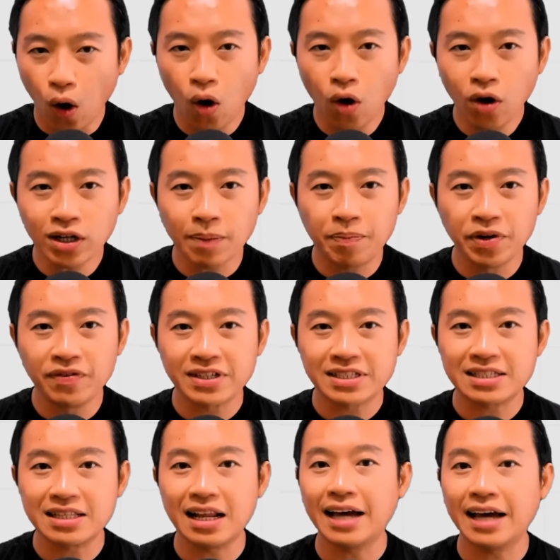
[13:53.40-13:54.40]
All the
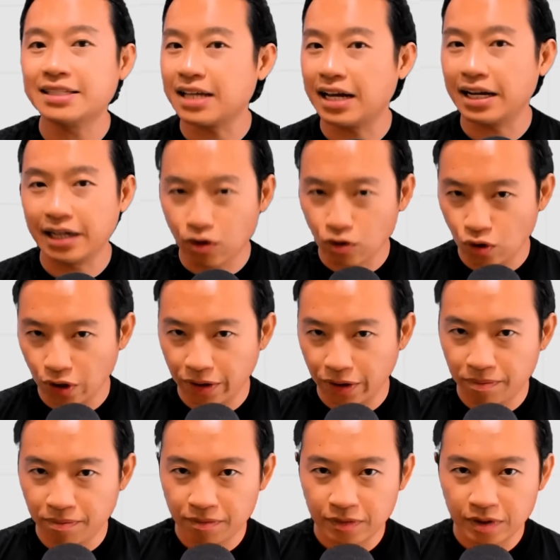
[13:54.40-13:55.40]
previous lines are now
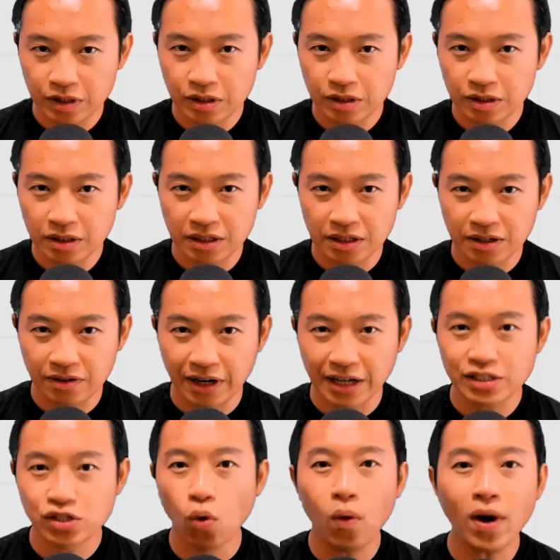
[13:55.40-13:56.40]
gone,
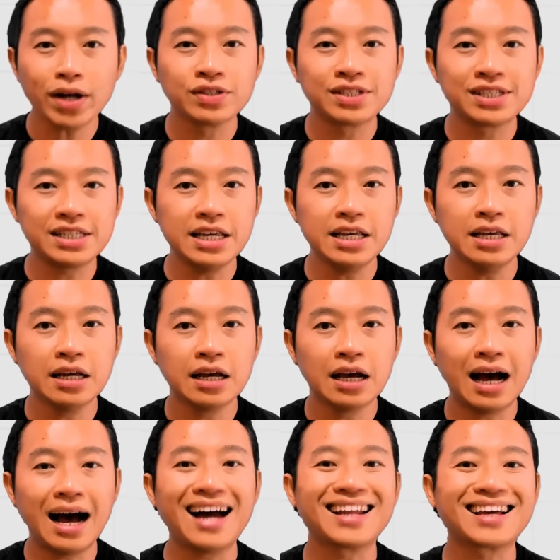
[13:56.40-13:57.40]
right? So what you see
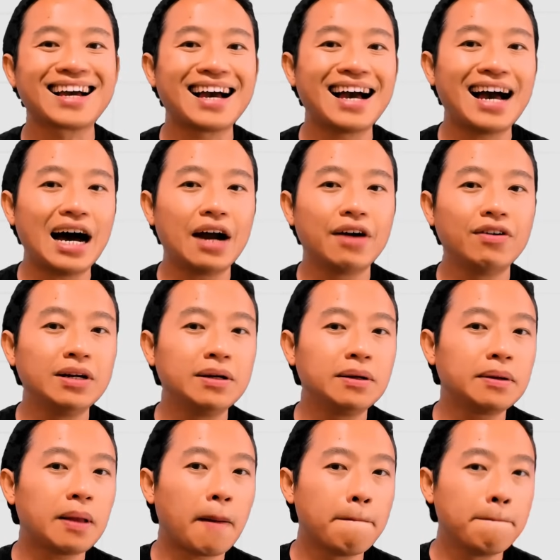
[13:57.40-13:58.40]
are the
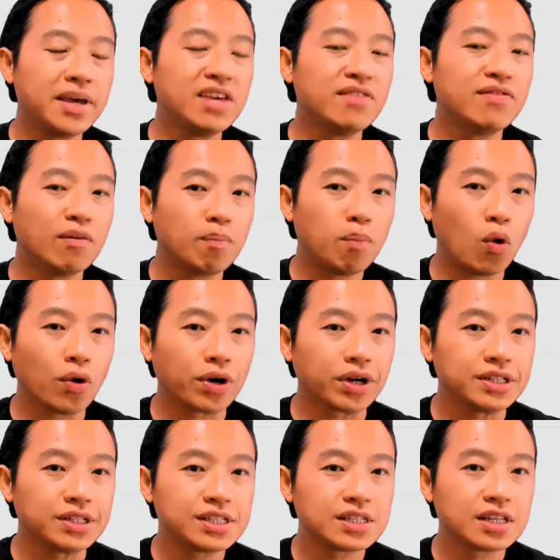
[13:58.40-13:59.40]
current pivot
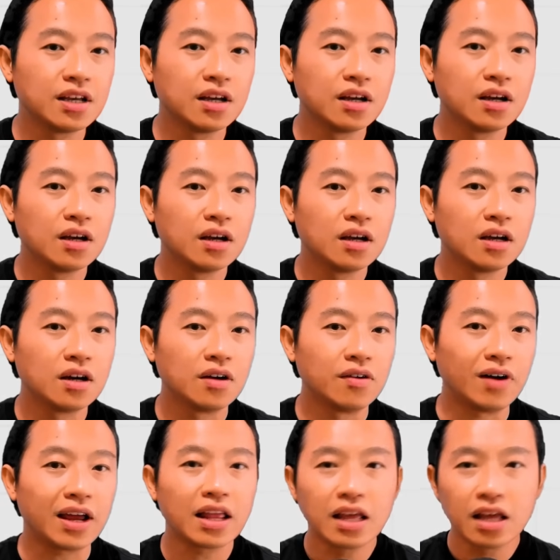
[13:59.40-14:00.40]
points,
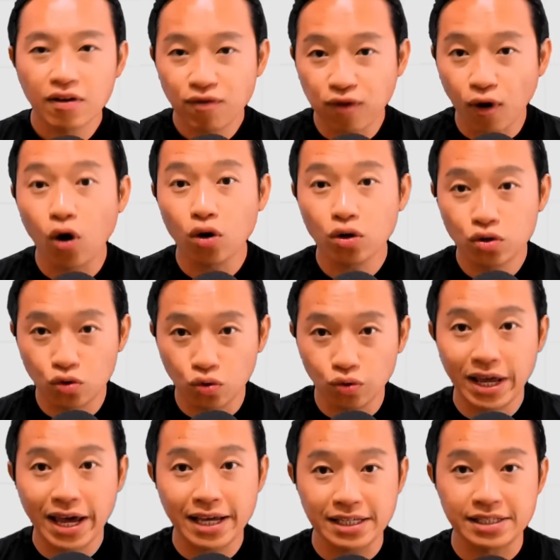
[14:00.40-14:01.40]
right? For
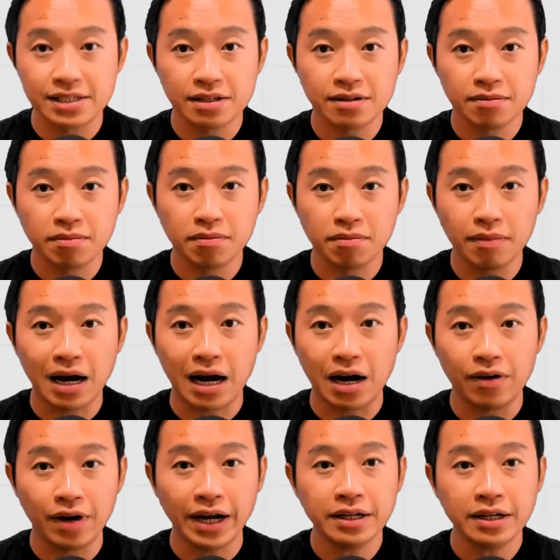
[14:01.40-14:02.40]
today's
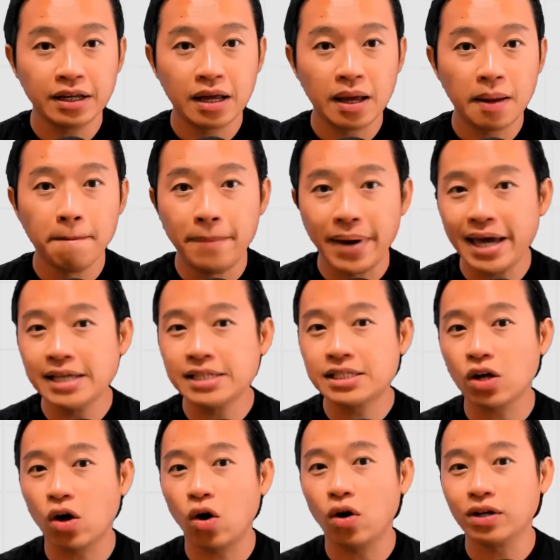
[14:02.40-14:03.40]
bar, right?
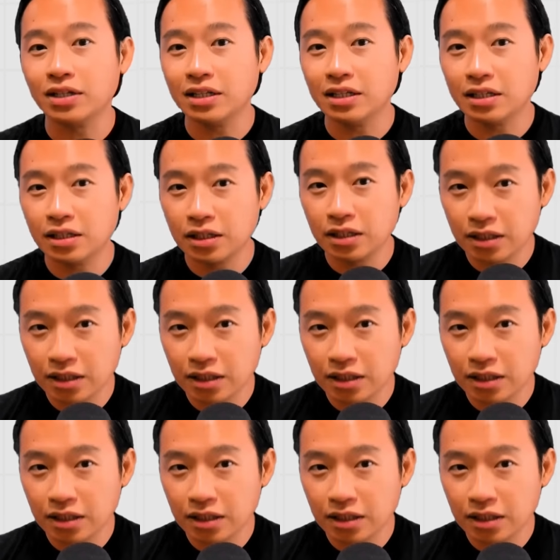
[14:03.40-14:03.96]
Based on